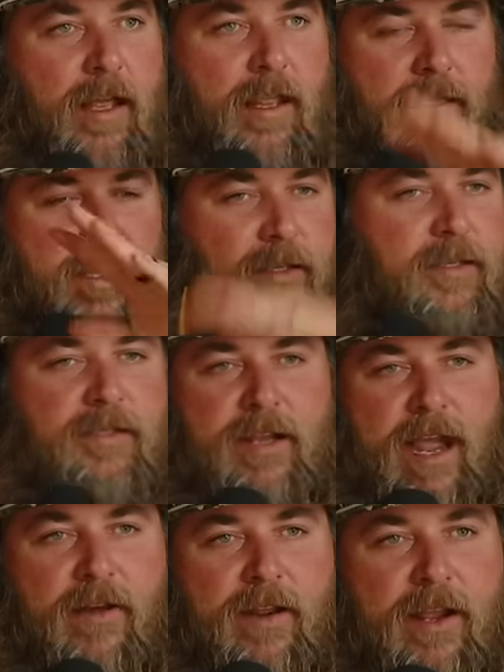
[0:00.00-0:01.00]
this is
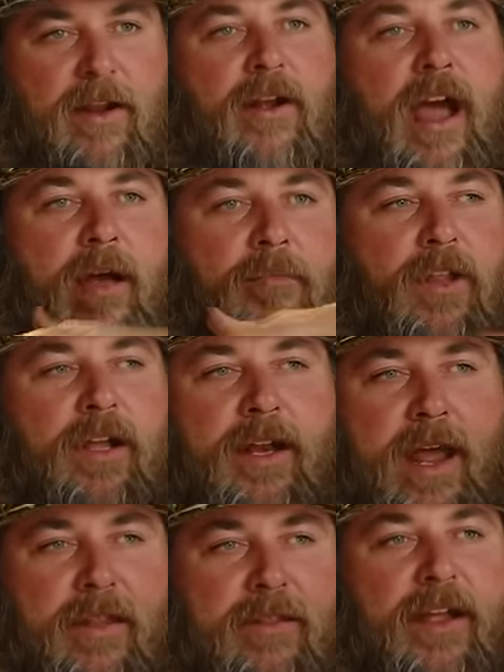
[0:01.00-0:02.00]
down here. I'm
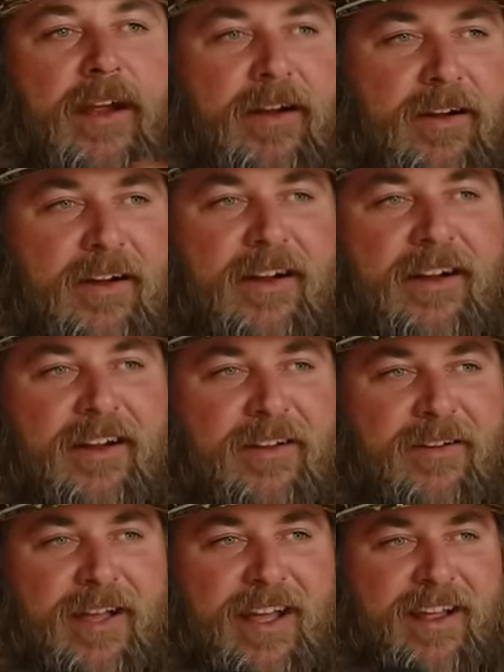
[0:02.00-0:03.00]
looking out there.
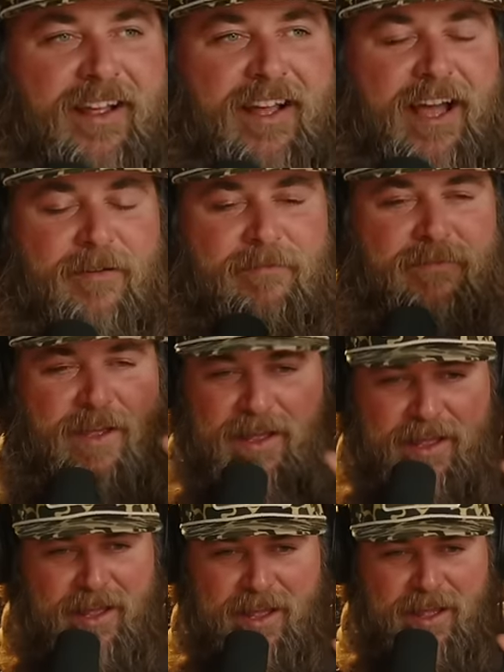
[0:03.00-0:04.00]
Okay. I'm
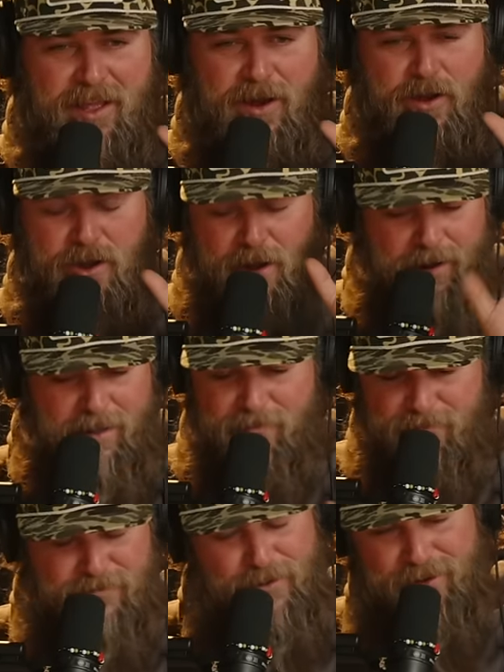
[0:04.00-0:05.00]
not
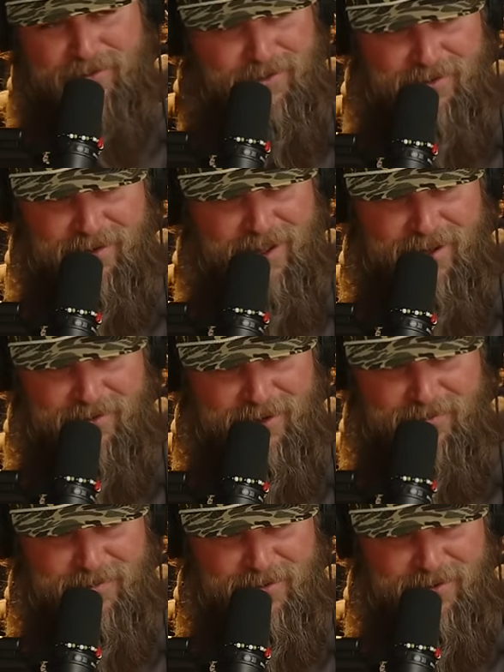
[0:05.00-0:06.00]
even focused on the coyote
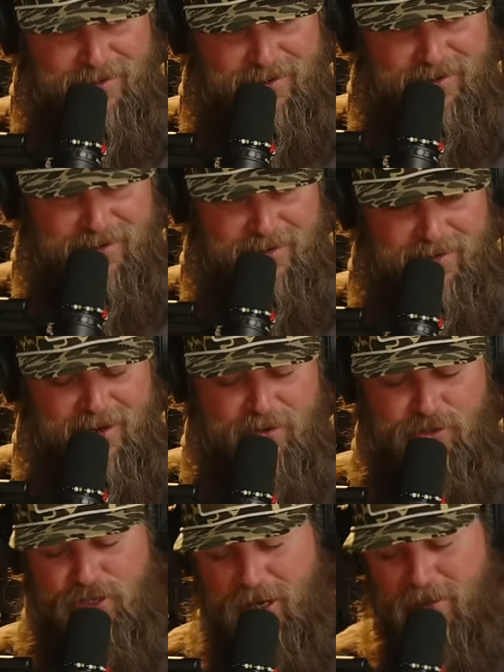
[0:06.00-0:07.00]
anymore. Now,
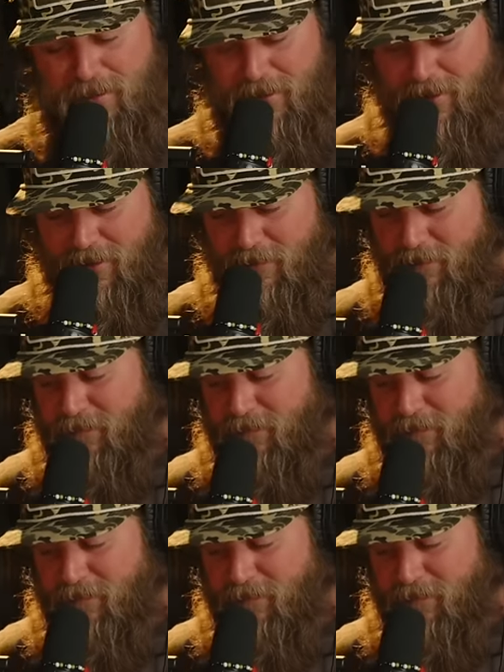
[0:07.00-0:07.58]
Justin,